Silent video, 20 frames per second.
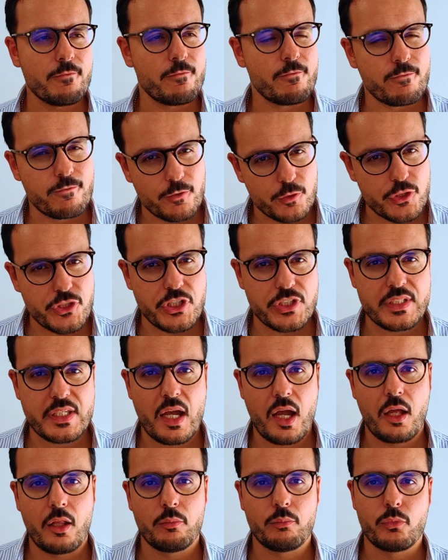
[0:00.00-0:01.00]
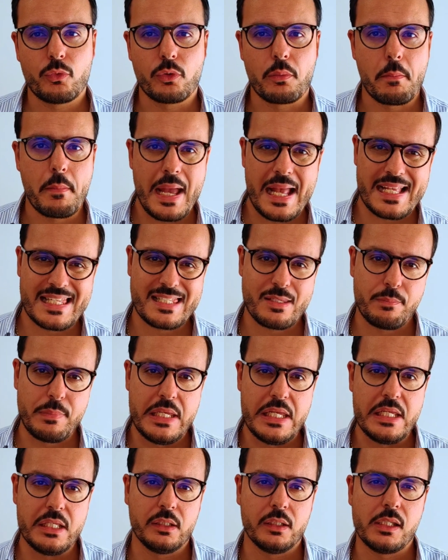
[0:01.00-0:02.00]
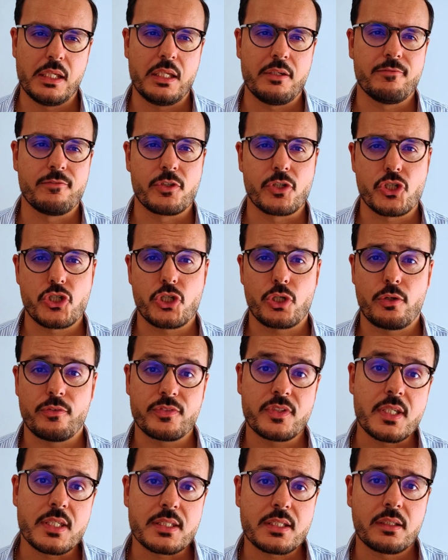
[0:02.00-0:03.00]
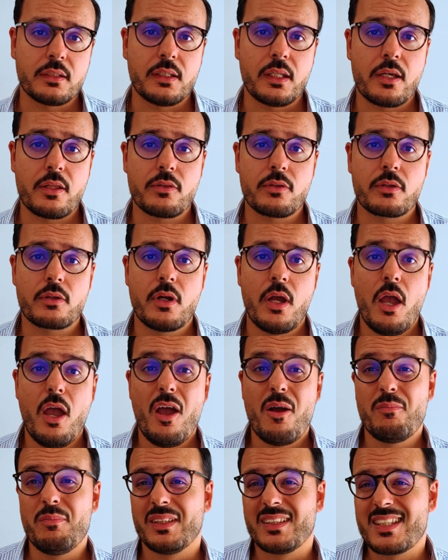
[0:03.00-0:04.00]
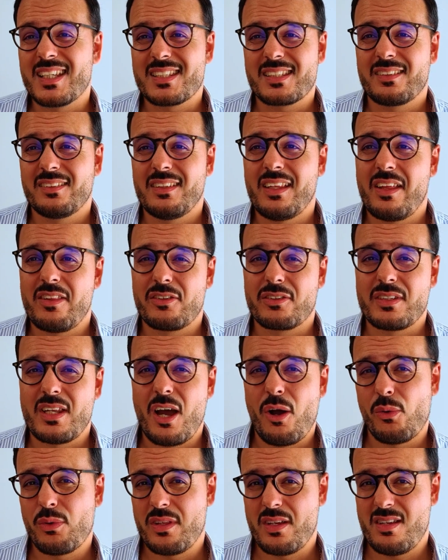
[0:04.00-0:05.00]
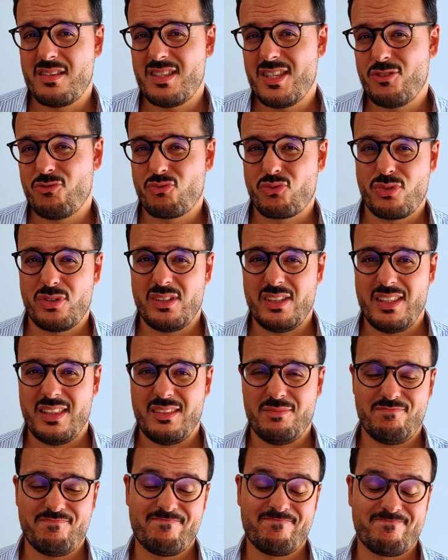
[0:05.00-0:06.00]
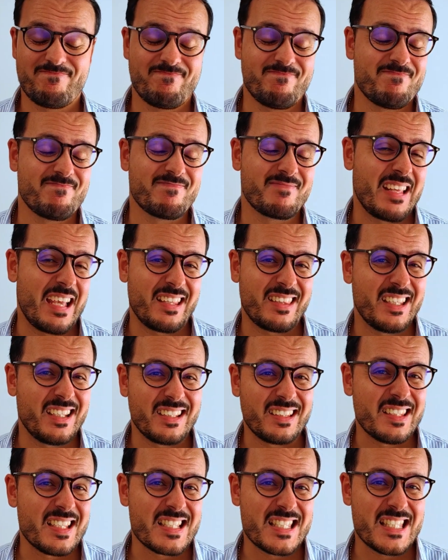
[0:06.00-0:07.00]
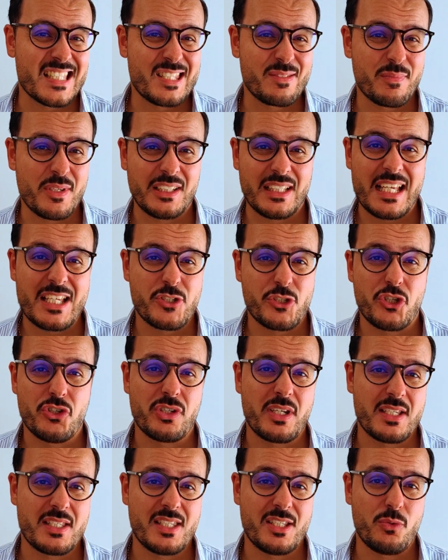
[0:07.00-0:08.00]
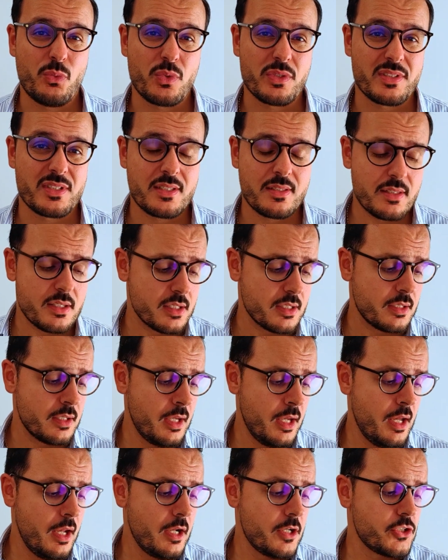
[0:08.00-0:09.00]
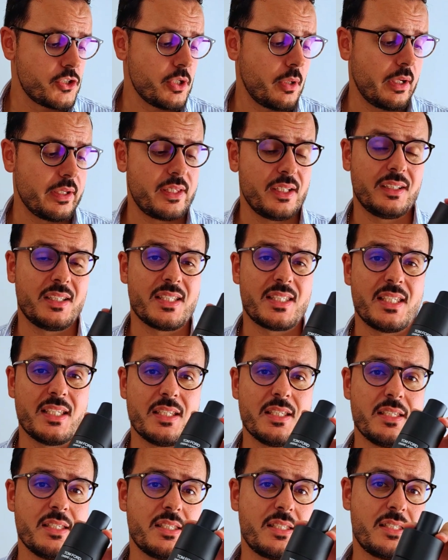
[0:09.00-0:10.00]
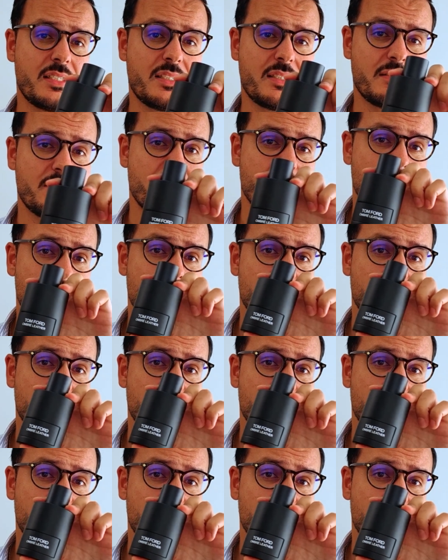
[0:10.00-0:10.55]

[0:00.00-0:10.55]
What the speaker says: versatile, more mass appealing version of Tuscan leather, but Tuscan leather nowadays is really, I think, doesn't smell as good as it once did. So I think this is